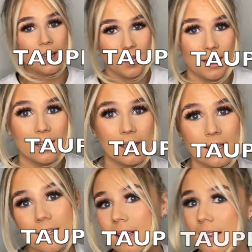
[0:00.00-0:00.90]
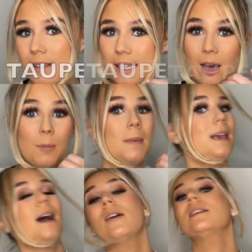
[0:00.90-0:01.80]
can tell me
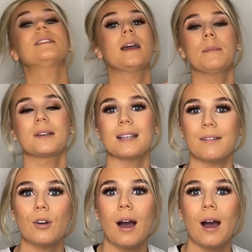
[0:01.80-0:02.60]
how you say it because I've got